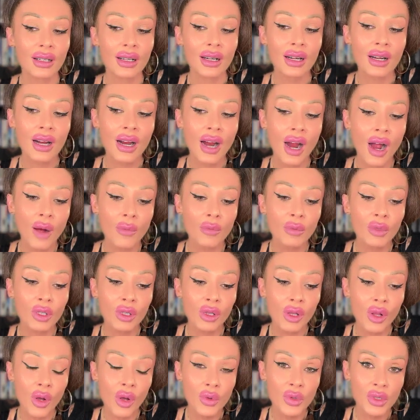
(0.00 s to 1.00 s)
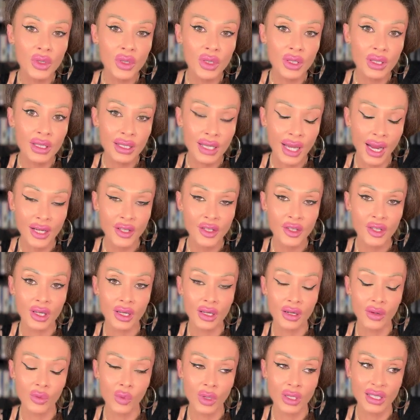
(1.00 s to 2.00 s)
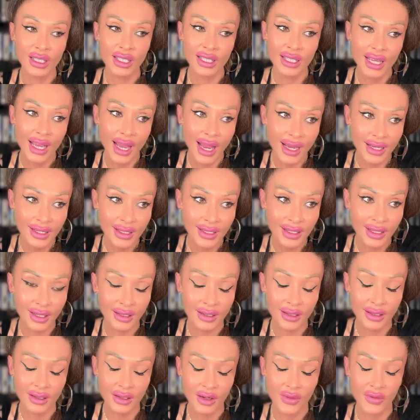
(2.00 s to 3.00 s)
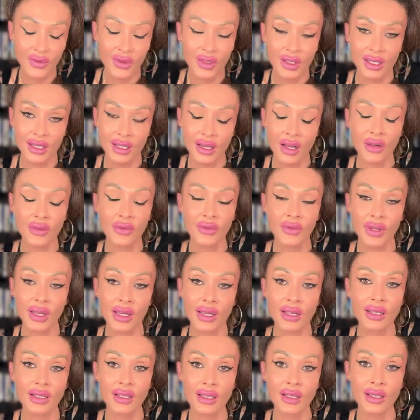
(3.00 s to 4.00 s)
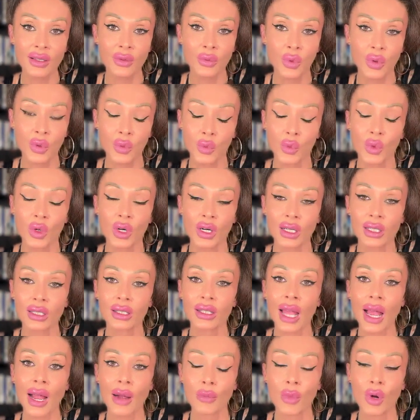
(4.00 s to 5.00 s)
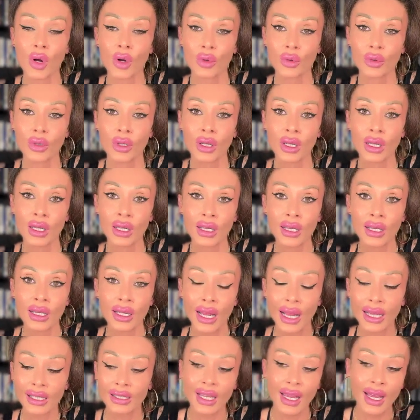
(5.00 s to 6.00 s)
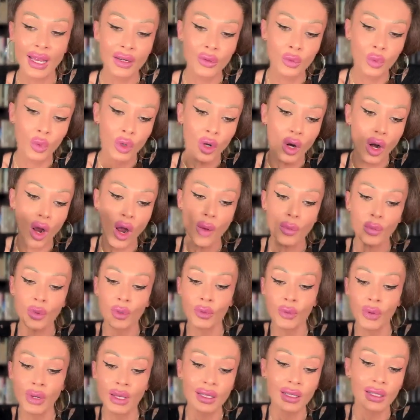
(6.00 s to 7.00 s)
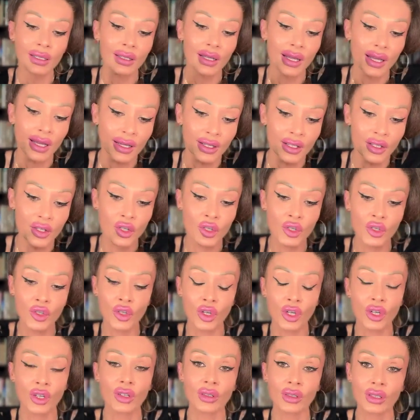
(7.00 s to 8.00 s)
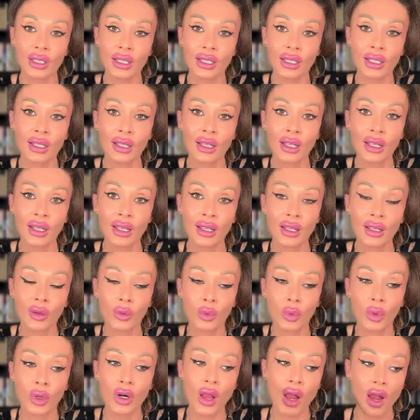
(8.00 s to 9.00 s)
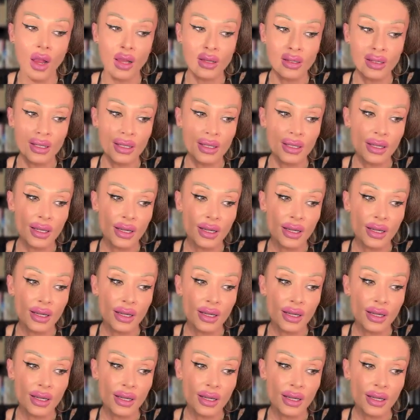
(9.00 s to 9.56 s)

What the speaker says: come close to touching what the essence of ourself is when we're in that mode. Again, we're operating externally. We're not